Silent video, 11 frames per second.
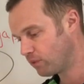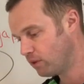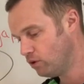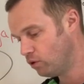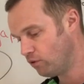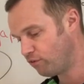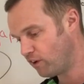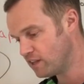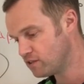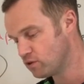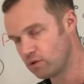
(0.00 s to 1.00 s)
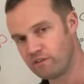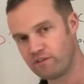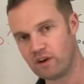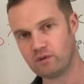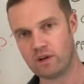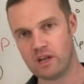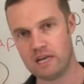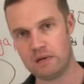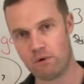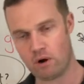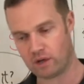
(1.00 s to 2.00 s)
you know, flight zone, if I do a lot of
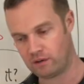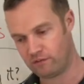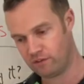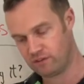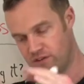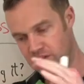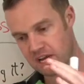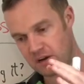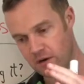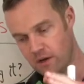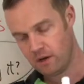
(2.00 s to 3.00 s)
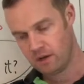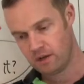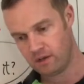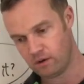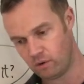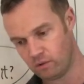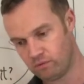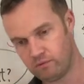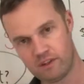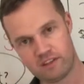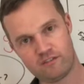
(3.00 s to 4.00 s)
hill walking, if it's deer, you know,
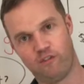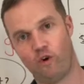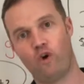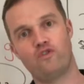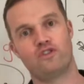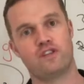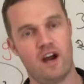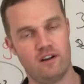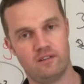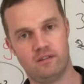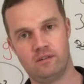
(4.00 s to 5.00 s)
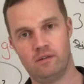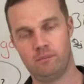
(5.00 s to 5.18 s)
it's 400 yards.